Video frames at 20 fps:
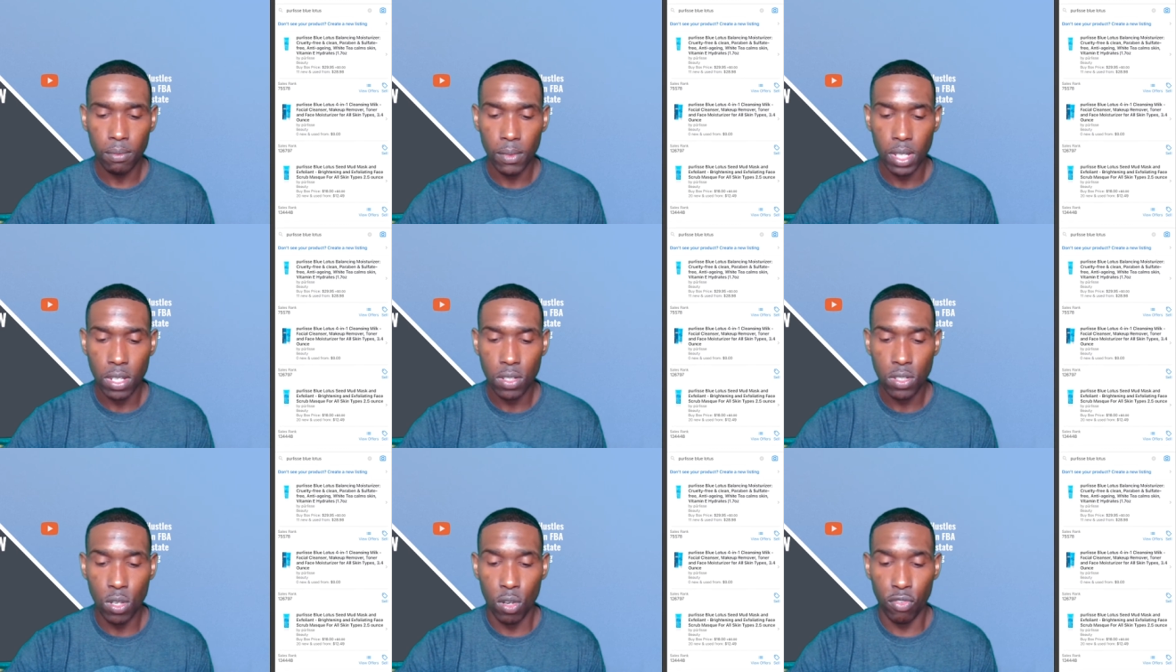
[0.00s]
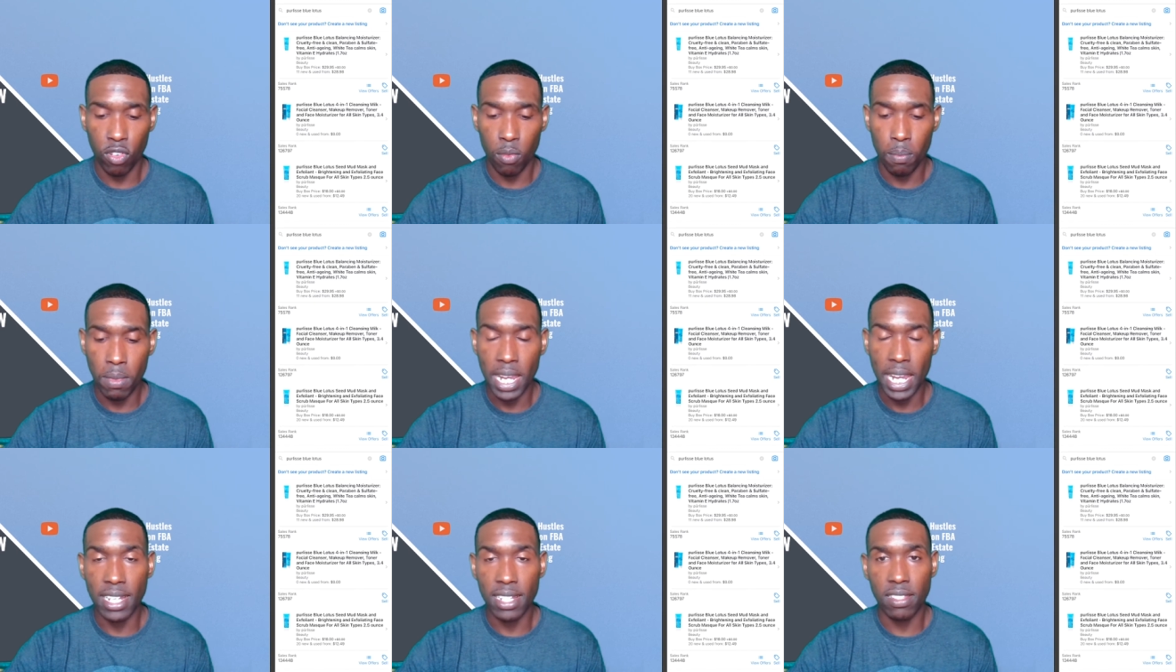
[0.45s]
So for
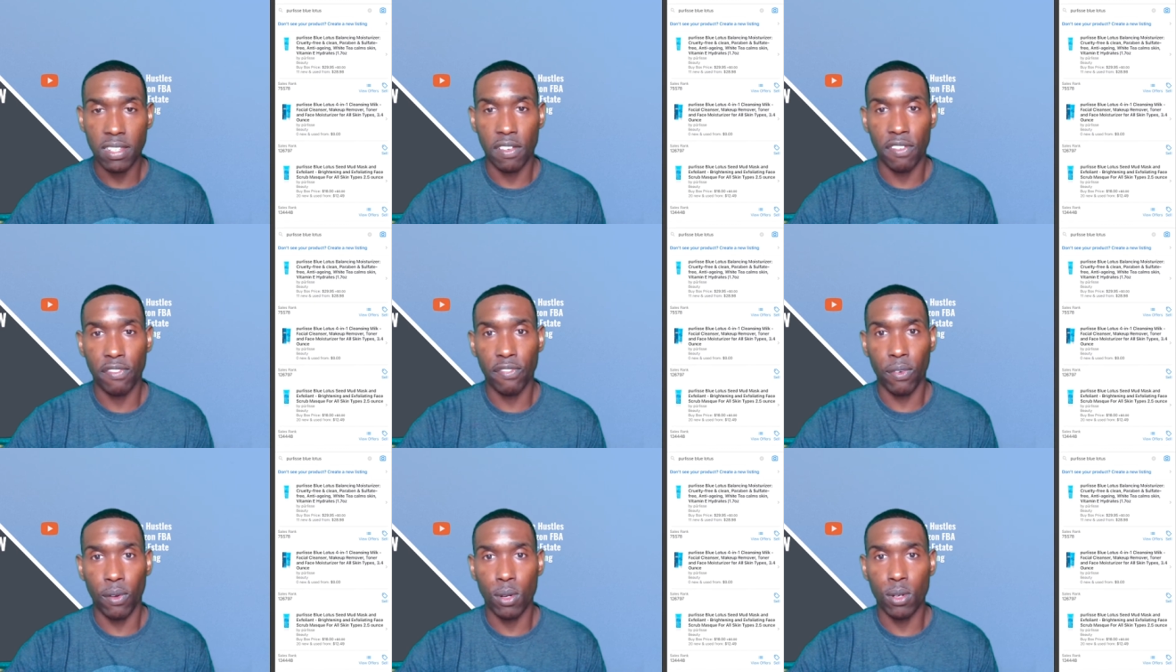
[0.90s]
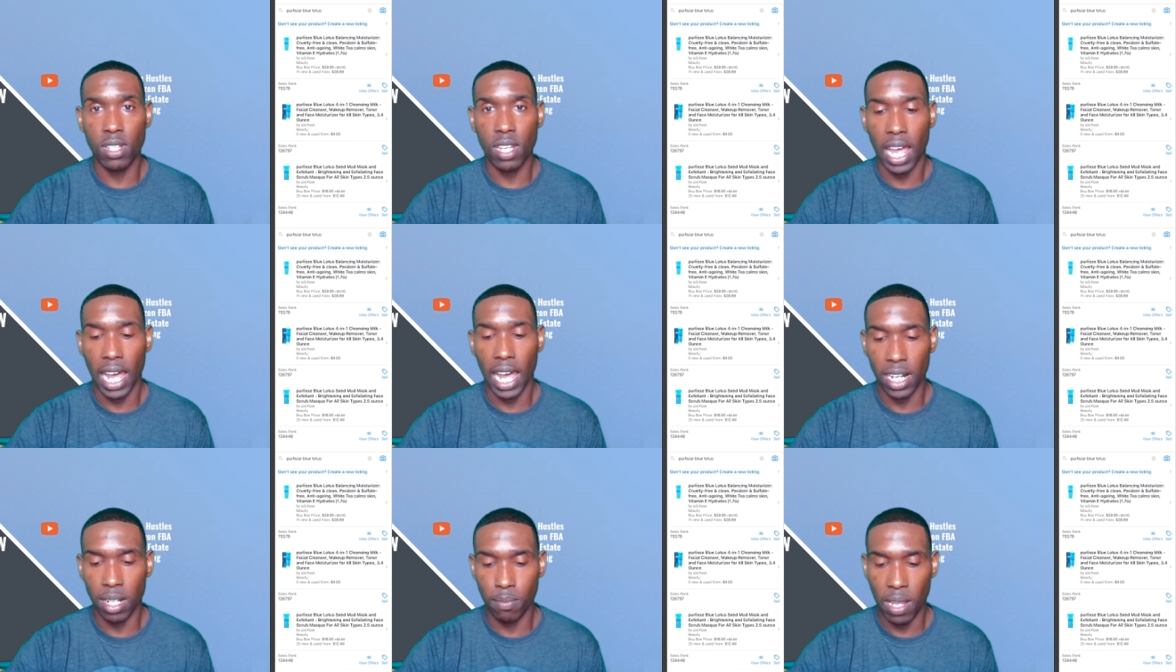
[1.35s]
me, it's the first
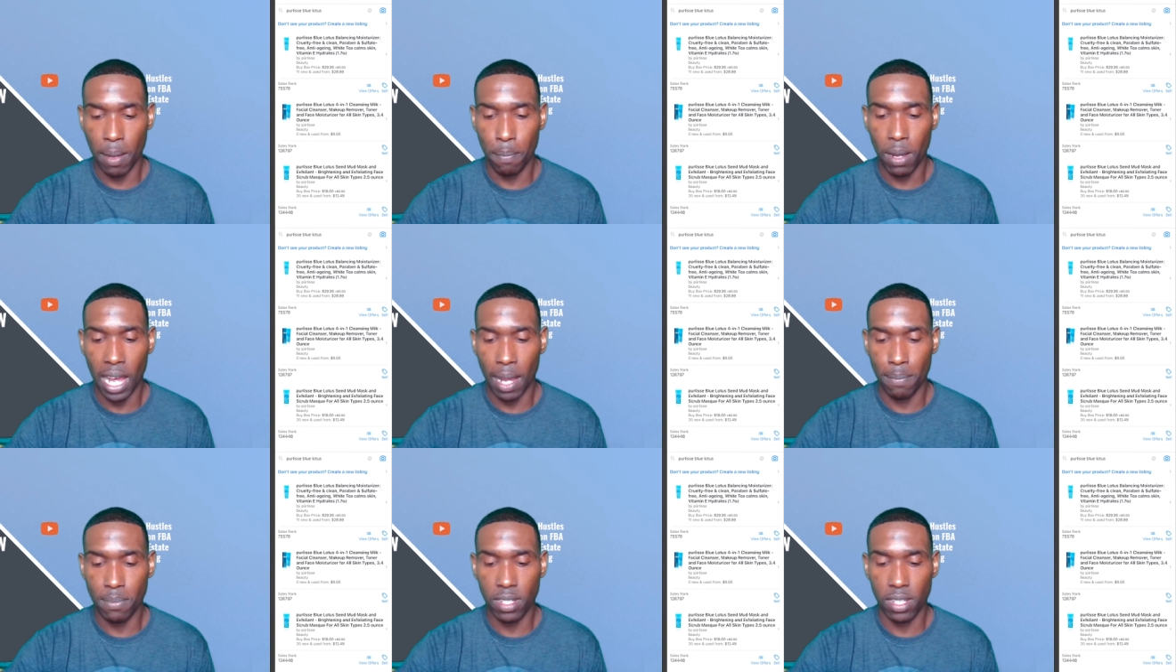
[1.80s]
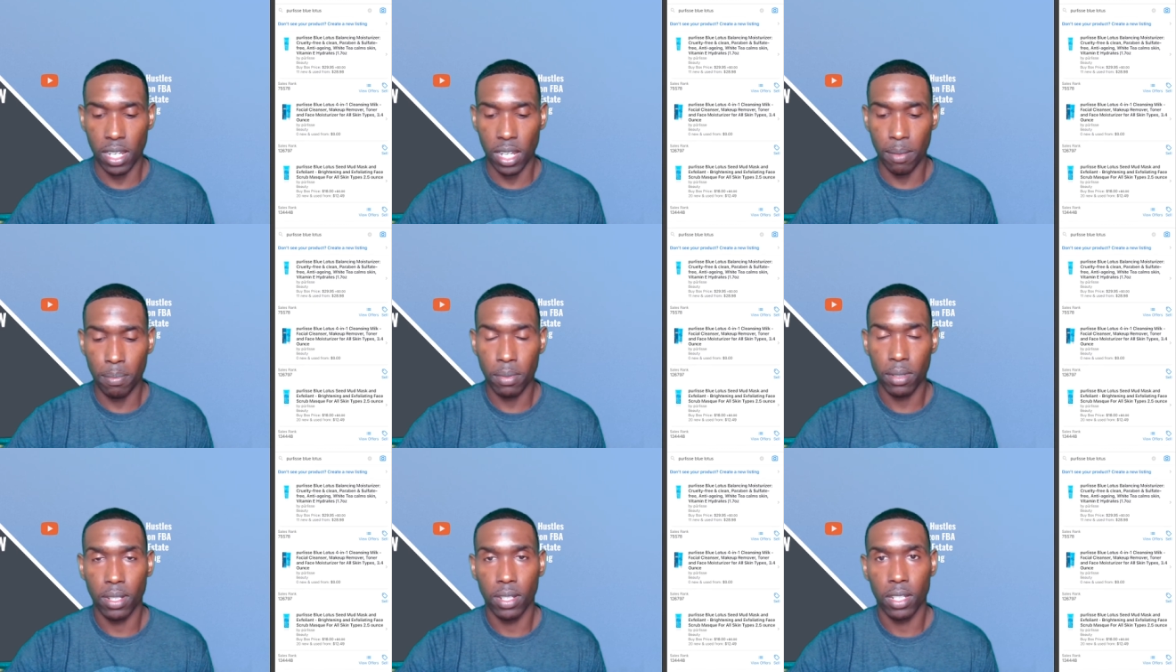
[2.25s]
item that pops
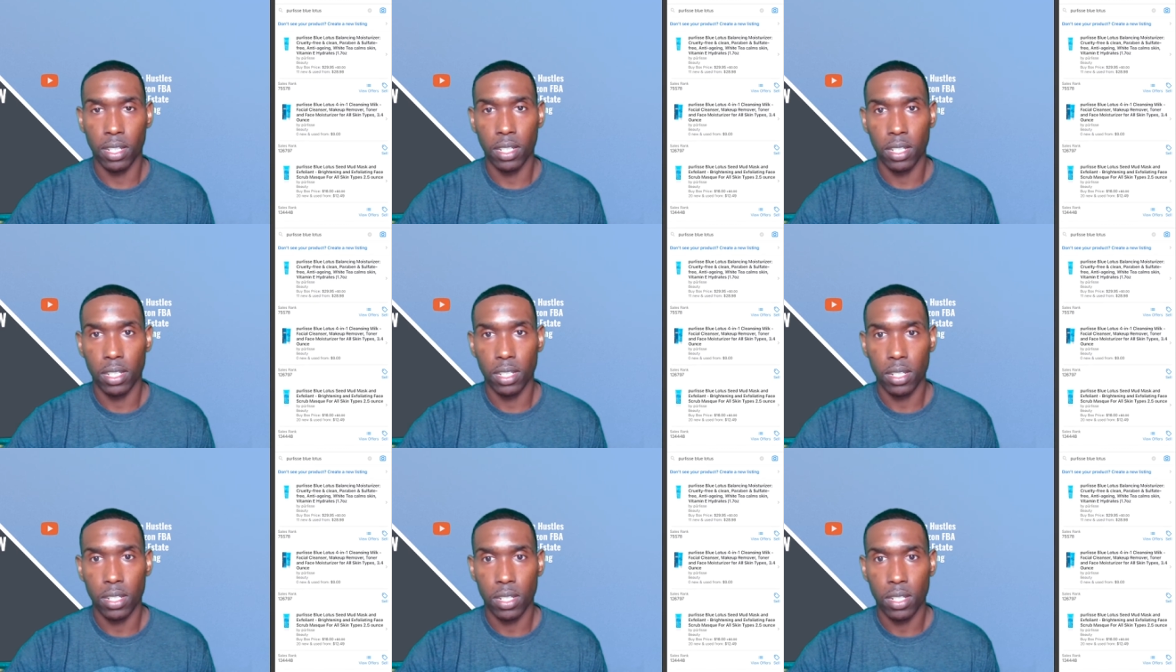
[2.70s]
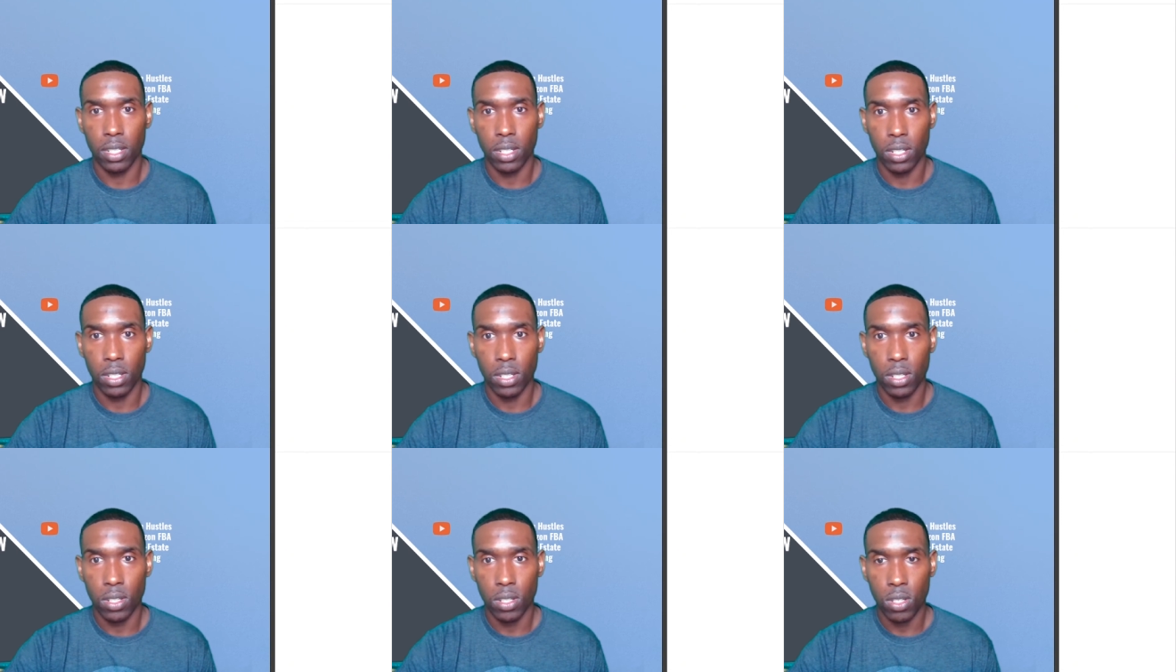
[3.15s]
up.
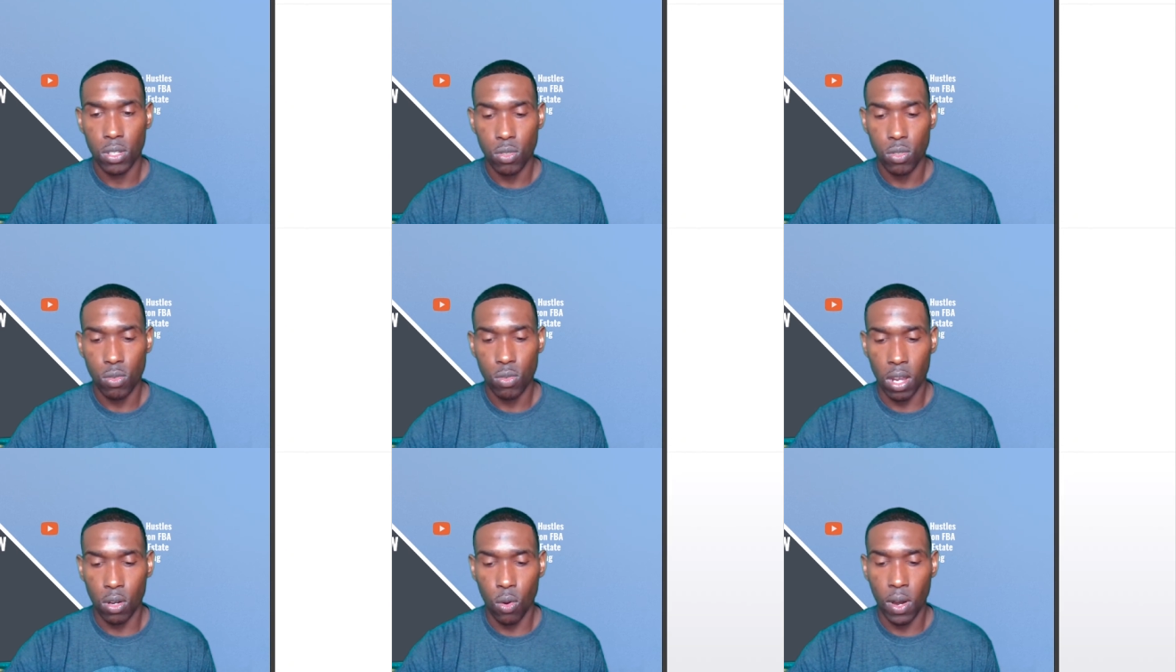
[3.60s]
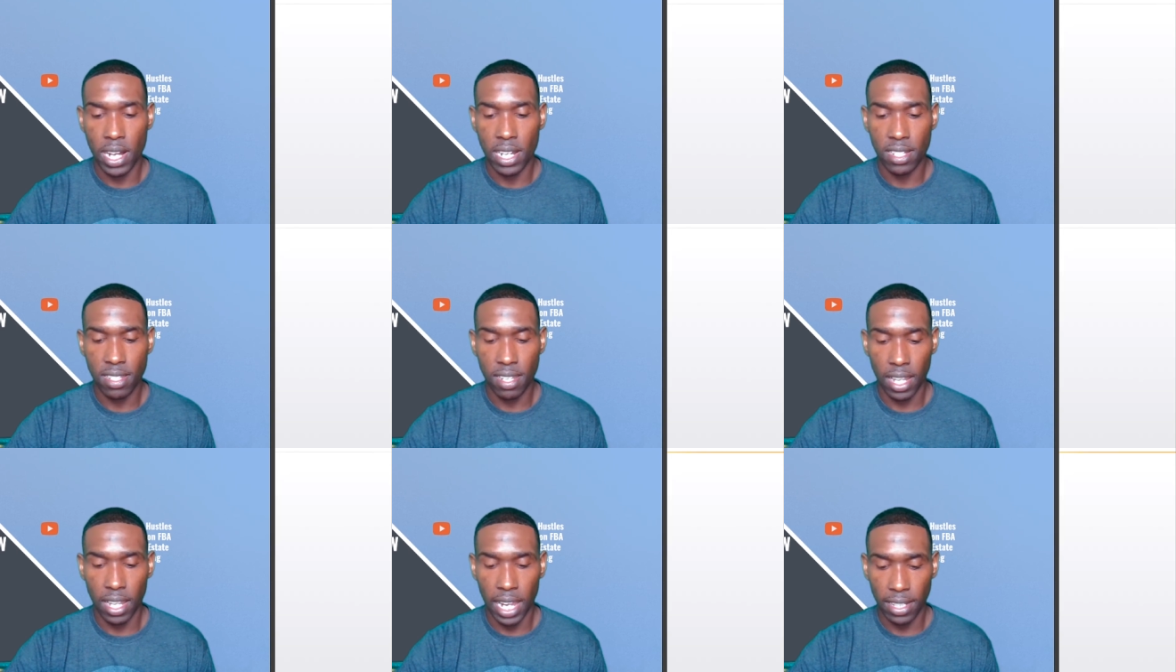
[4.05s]
So I'll go ahead and
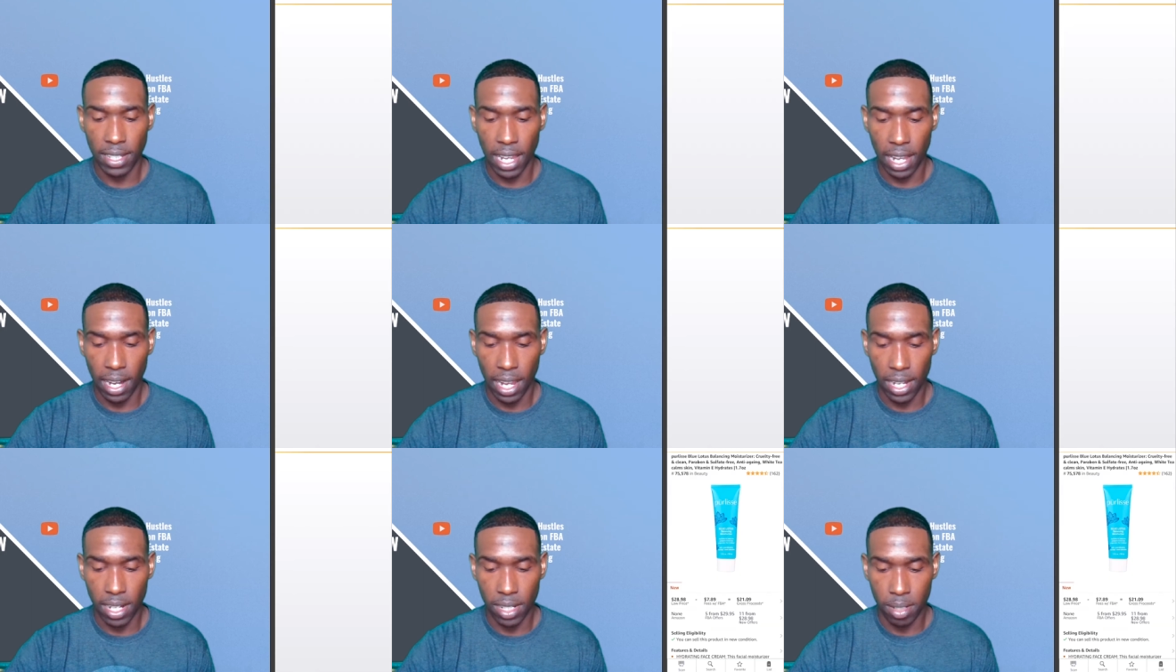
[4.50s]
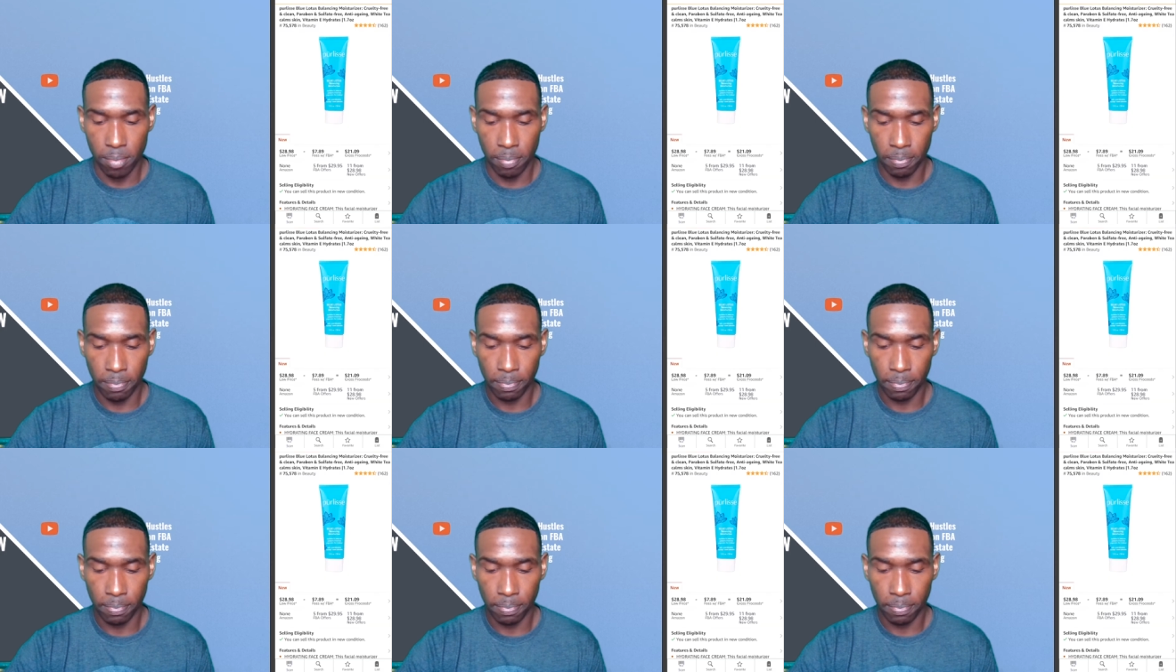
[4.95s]
select that item.